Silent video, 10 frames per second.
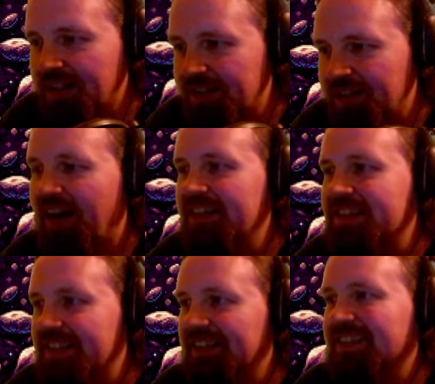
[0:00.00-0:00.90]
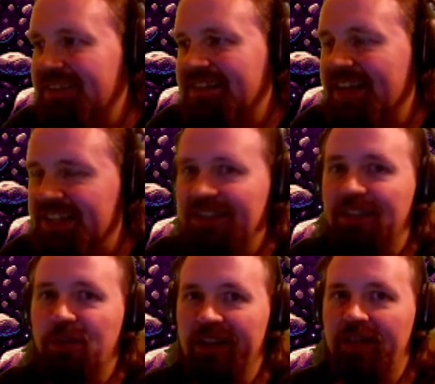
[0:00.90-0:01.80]
that I think this is actually the
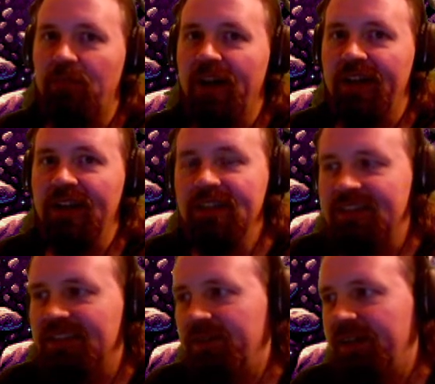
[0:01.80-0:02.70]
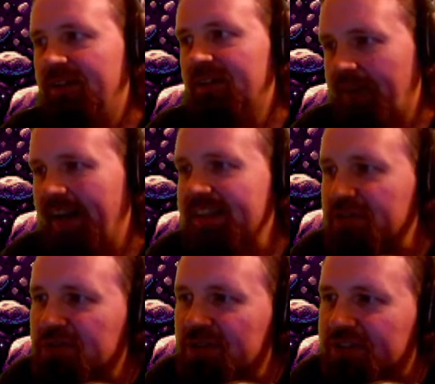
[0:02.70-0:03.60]
quicker way to do it. And it's
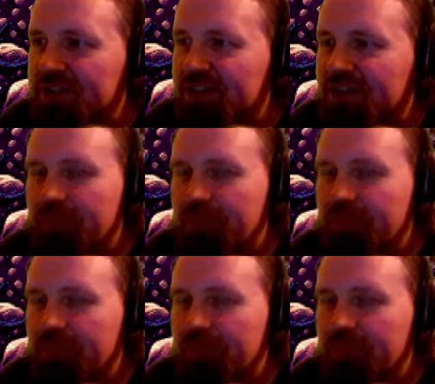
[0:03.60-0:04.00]
also just good